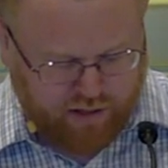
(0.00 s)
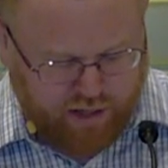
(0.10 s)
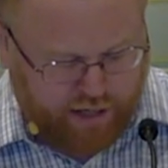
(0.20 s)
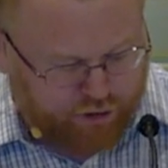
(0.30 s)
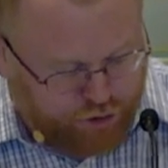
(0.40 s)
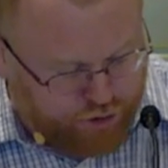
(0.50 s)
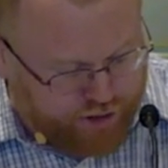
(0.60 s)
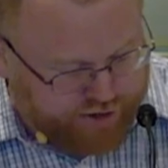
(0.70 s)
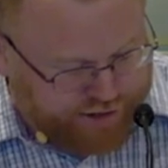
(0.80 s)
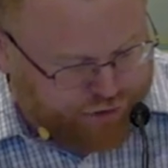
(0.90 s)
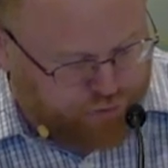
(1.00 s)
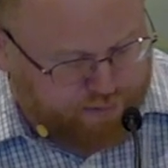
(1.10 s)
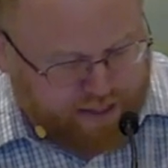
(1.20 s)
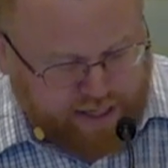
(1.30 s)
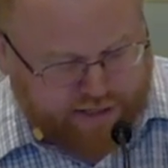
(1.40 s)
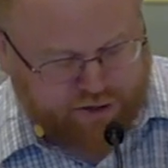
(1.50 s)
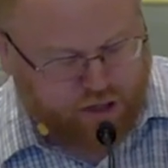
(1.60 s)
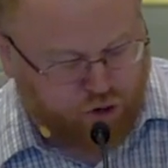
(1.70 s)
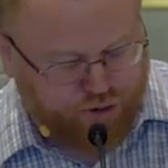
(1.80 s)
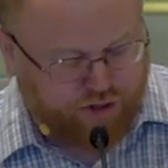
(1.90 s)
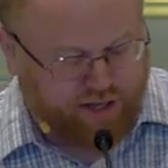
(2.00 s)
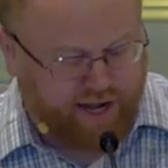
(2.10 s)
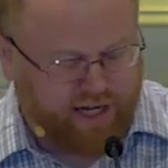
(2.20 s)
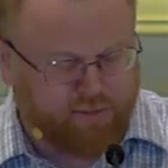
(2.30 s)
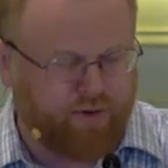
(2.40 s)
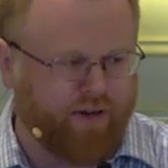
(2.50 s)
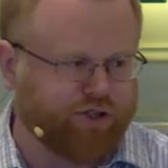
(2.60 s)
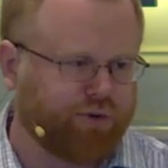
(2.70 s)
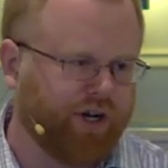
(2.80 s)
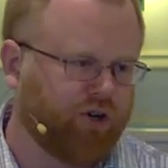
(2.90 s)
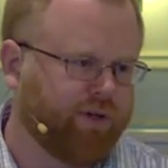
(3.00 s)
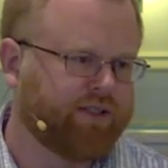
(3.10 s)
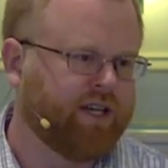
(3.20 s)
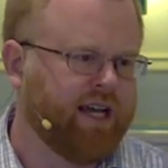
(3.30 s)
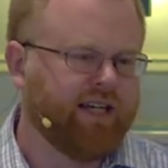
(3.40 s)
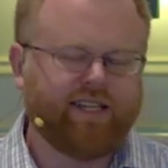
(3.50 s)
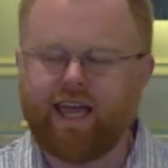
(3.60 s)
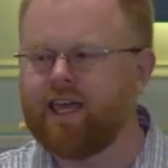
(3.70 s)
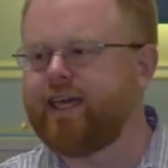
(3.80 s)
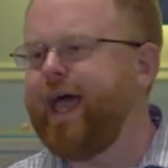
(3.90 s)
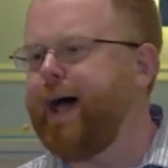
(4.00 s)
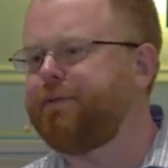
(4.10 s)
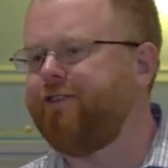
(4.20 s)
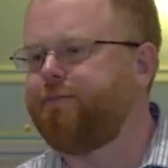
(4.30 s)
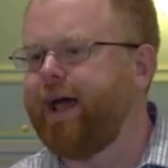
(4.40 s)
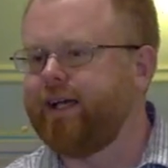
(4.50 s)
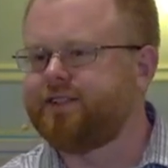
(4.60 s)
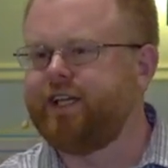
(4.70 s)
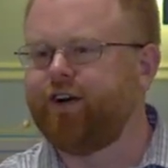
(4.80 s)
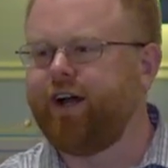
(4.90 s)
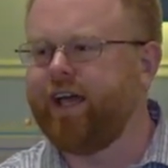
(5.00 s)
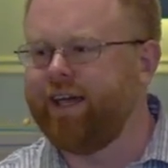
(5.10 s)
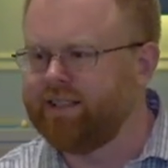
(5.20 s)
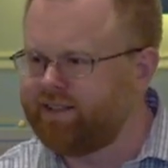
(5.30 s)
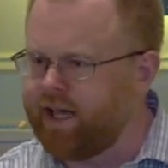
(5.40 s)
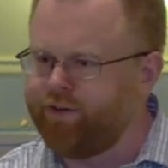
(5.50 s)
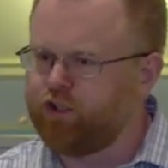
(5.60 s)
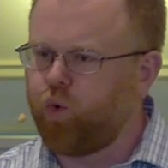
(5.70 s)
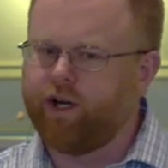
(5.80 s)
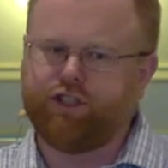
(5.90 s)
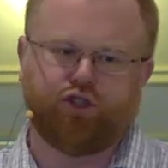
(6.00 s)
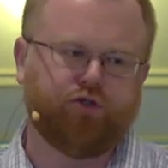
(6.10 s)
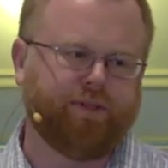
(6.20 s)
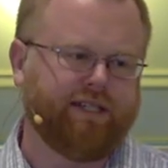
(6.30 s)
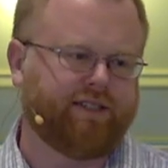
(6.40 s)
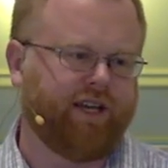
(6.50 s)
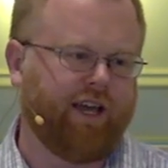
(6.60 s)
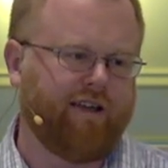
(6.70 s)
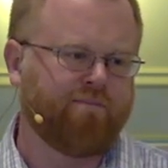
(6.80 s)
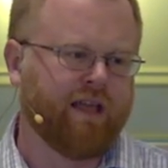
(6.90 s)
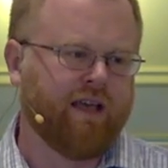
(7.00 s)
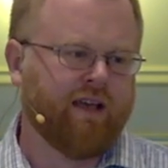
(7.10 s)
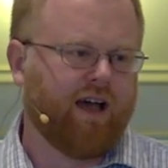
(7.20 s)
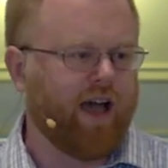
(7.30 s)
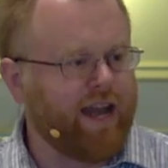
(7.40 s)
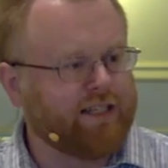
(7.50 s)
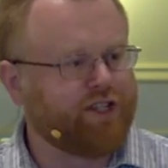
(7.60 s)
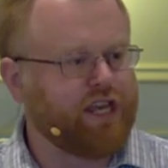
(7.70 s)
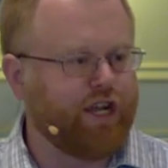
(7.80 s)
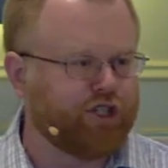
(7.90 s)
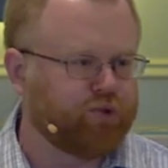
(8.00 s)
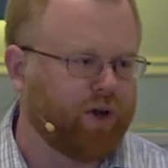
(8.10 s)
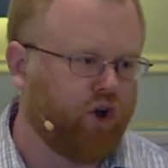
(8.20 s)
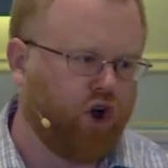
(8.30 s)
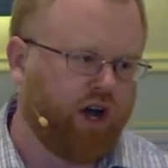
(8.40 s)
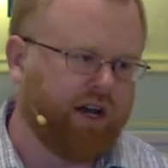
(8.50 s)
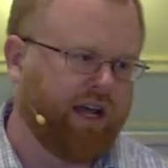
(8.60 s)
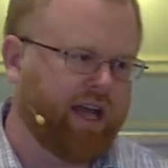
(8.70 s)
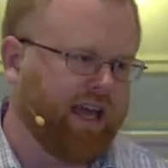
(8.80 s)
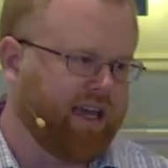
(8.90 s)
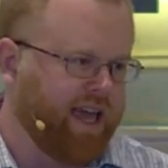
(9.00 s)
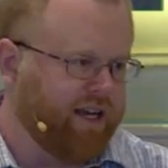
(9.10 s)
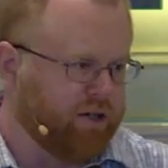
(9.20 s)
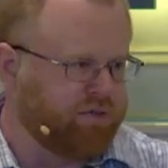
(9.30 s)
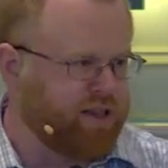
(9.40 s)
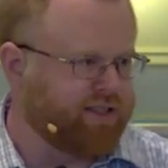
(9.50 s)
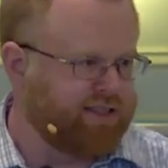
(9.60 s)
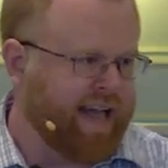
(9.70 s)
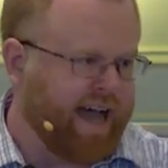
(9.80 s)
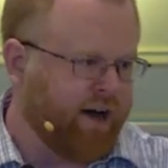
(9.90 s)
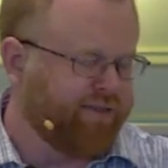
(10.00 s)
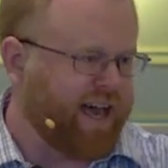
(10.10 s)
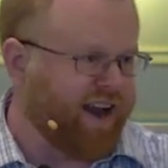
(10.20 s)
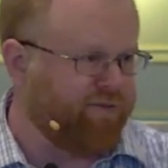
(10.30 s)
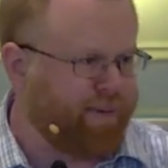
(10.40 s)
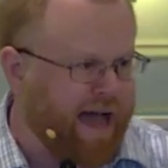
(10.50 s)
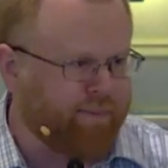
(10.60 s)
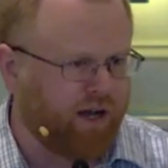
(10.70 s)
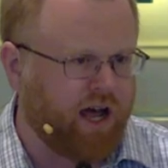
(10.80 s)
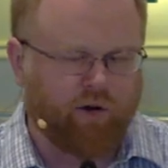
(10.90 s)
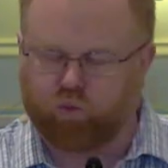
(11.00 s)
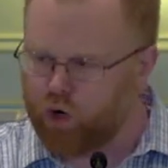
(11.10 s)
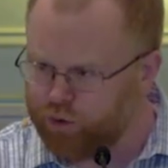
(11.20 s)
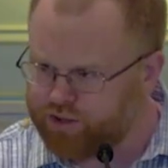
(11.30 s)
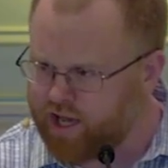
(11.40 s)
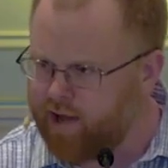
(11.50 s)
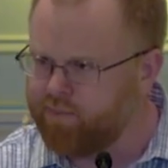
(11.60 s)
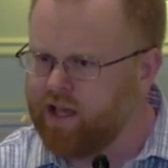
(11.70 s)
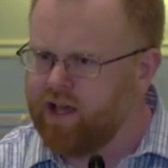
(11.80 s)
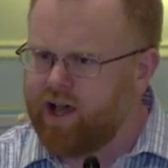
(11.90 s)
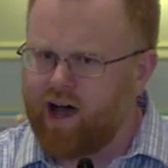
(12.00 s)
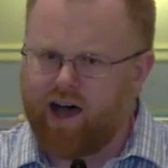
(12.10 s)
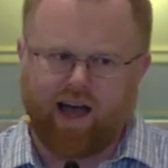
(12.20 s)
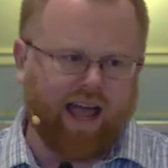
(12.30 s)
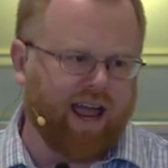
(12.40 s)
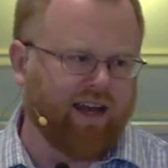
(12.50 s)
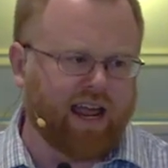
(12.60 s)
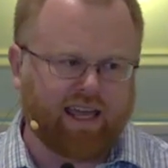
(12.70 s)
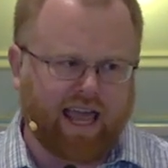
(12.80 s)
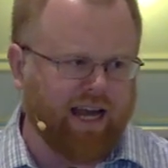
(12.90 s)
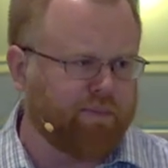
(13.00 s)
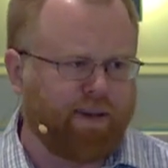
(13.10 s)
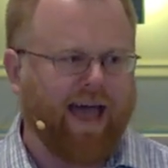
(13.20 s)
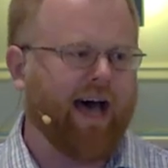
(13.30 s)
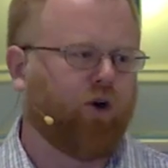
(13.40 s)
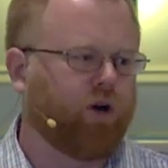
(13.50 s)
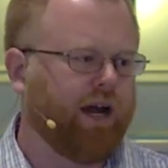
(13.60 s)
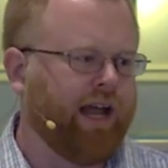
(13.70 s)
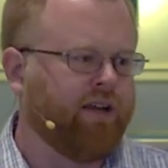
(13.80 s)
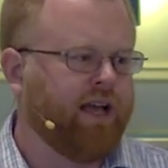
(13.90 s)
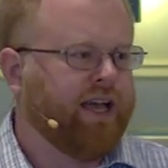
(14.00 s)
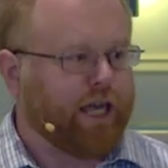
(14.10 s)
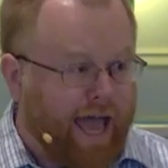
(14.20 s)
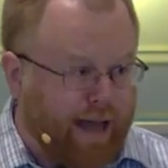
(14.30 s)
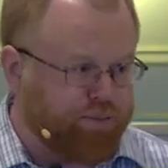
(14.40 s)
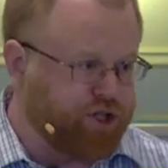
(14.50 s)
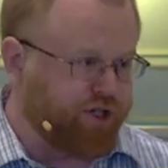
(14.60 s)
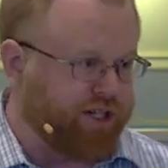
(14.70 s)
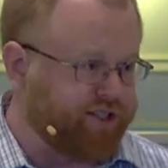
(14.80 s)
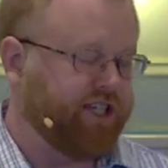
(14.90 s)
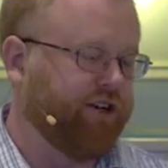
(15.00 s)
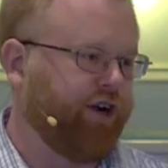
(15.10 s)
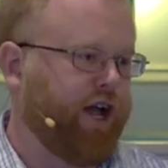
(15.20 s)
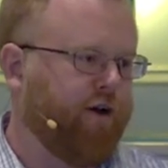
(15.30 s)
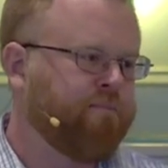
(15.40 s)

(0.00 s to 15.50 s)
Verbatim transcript: Uh, due to their disobedience, the northern kingdom of Israel was taken captive by Assyria in 722 BC. Uh, and as the years went on, a, a, kingdom to the south, that of Babylon, rose up uh, and, and gained power and captured Assyria